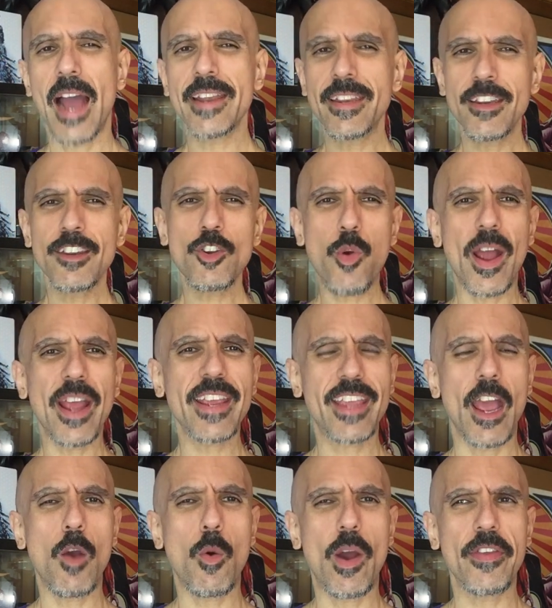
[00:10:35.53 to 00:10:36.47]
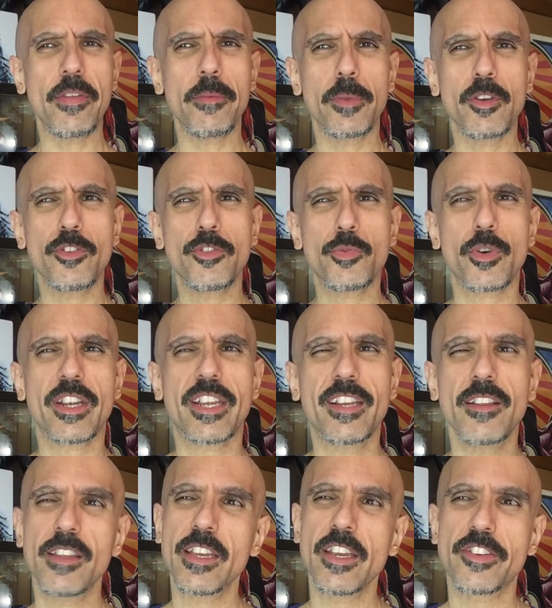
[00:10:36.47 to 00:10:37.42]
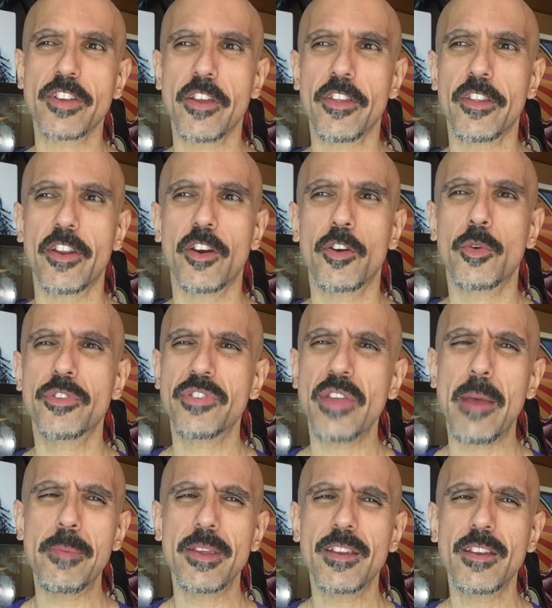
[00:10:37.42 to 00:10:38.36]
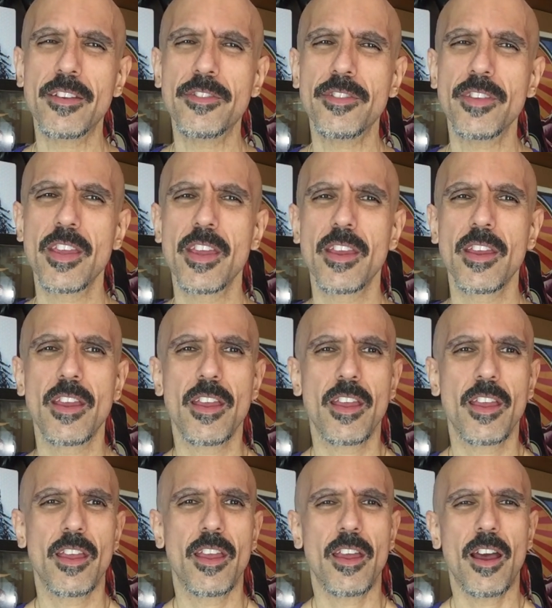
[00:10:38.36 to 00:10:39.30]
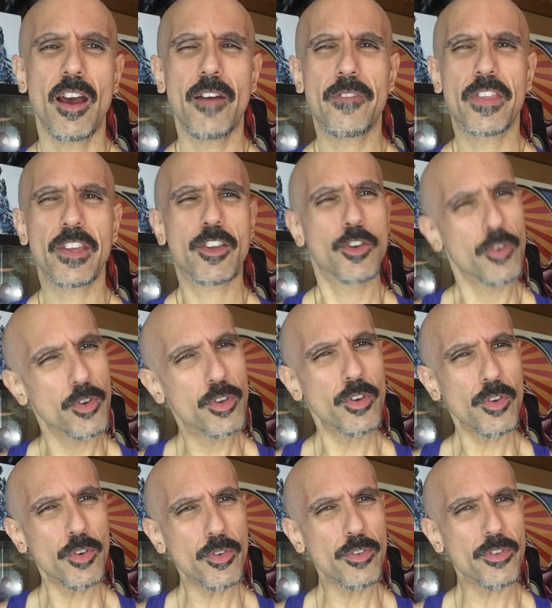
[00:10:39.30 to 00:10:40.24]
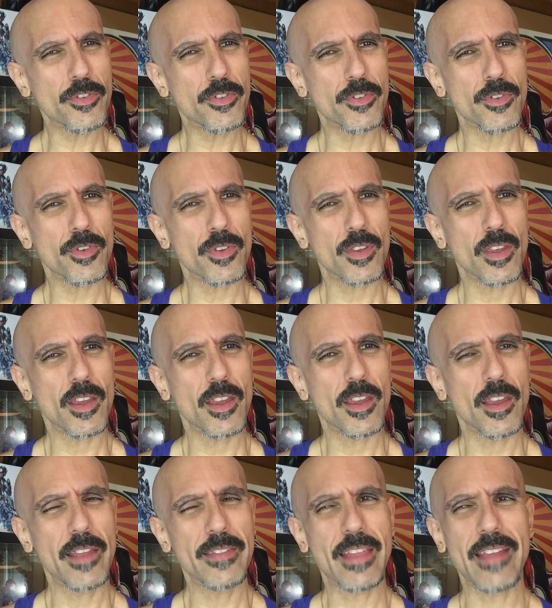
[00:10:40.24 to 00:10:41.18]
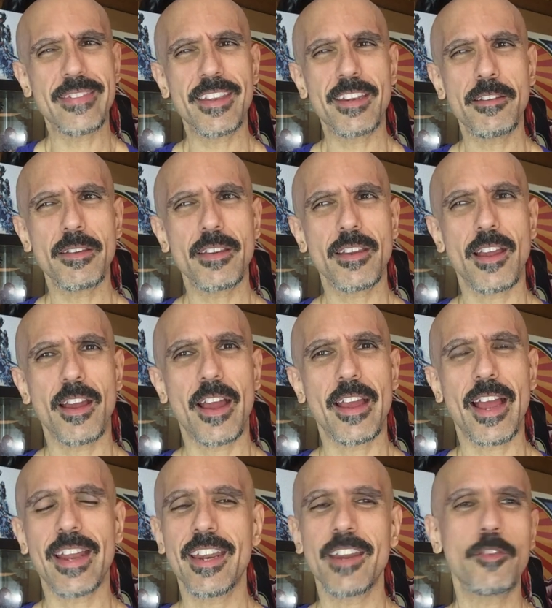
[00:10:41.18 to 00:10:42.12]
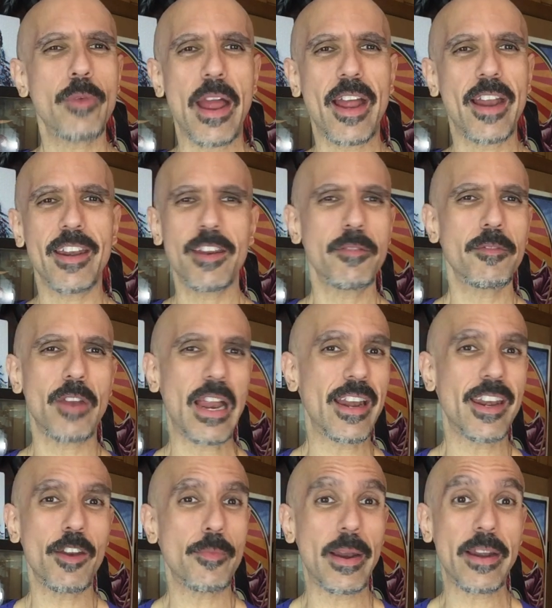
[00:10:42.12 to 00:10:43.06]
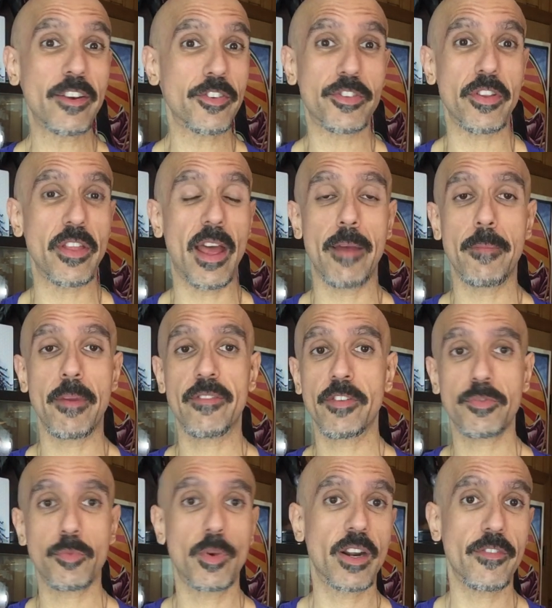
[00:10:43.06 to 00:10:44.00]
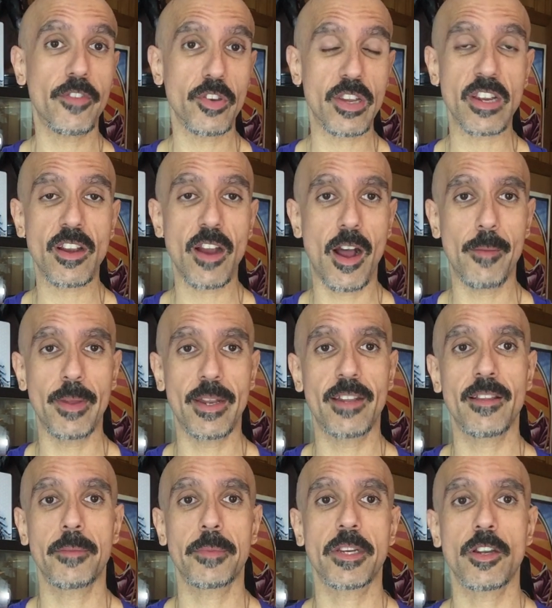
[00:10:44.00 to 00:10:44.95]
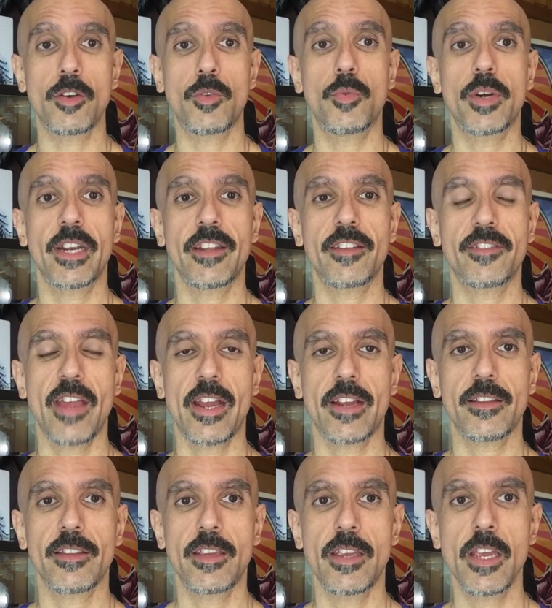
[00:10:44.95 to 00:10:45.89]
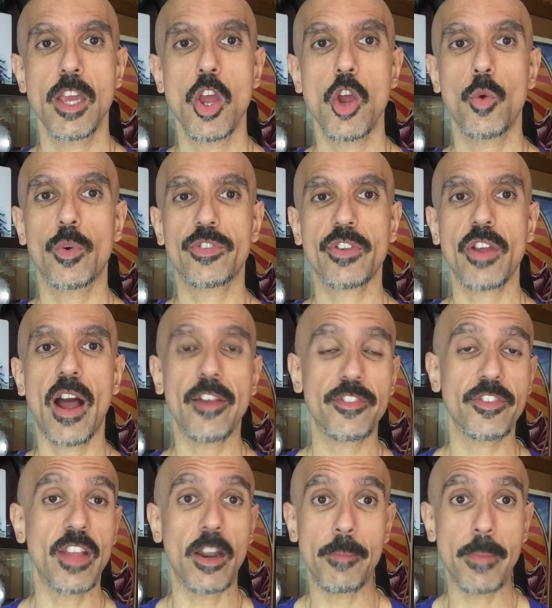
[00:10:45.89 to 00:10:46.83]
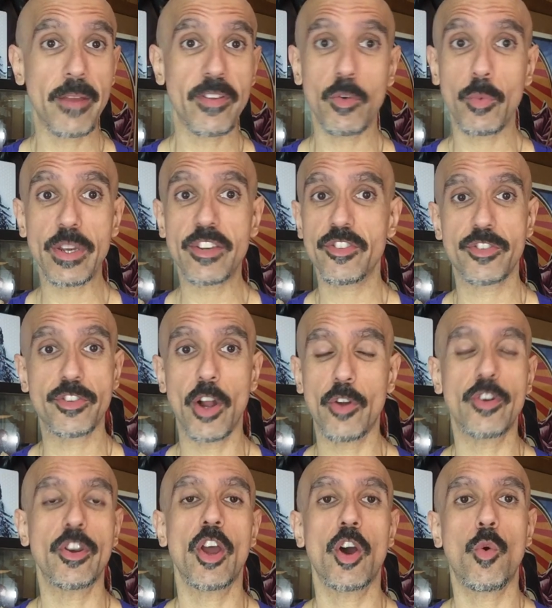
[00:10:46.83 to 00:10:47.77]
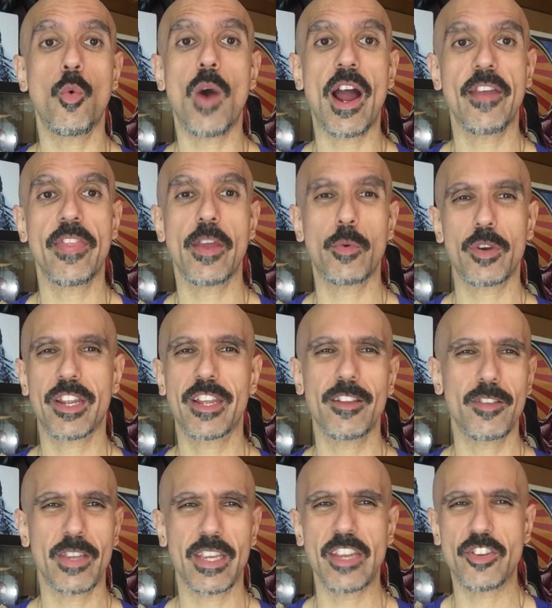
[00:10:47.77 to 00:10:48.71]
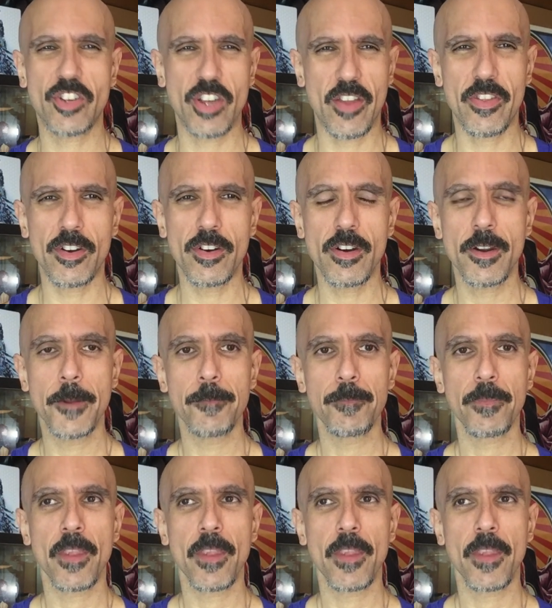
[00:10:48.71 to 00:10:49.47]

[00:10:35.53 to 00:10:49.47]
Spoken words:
I didn't quite get why the mutants were killing each other though. Was that because of the cuckoos? I didn't register that. Maybe one of you can comment and let me know what exactly was causing that. Or maybe we just don't know why they were killing each other.